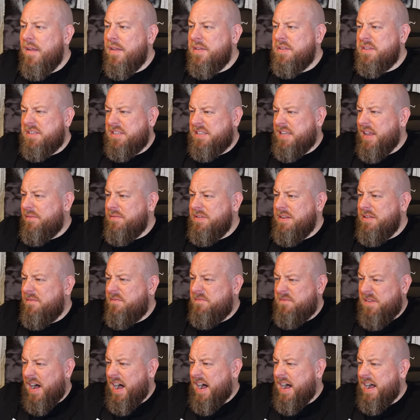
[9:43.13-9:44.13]

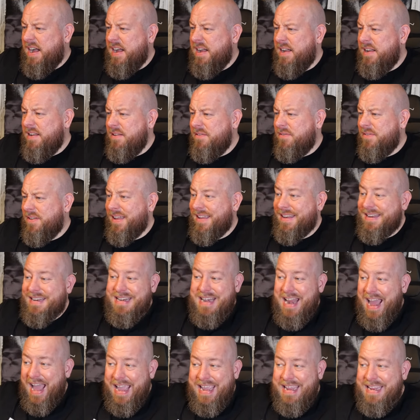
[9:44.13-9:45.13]
75,
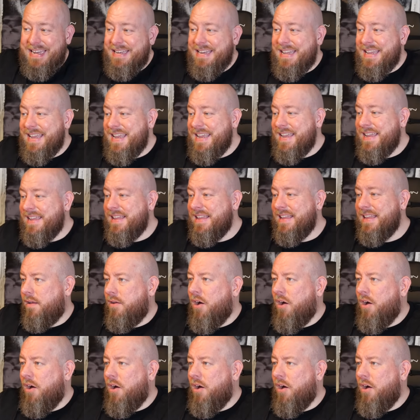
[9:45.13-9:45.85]
90,